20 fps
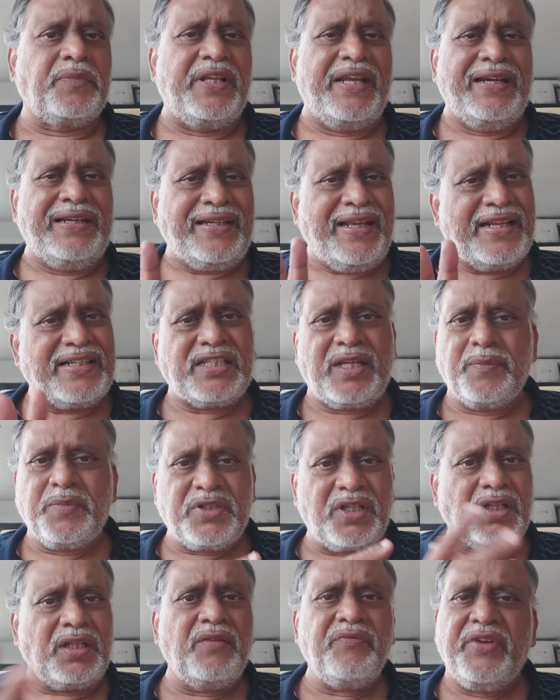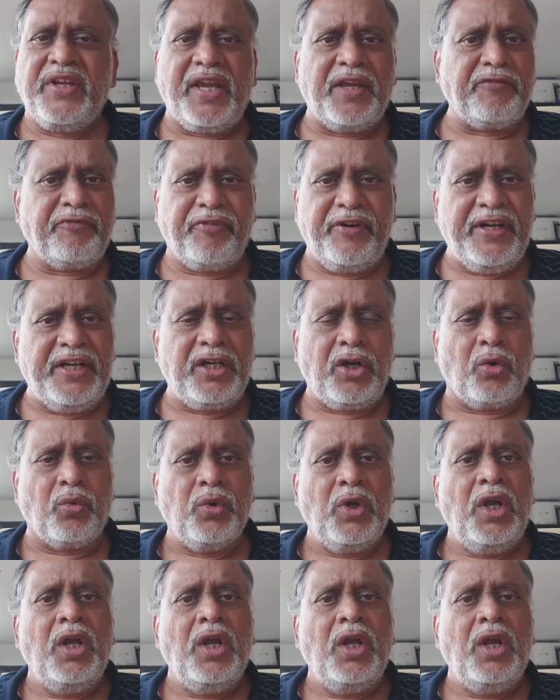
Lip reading: The entire Sanskritam we can feed now.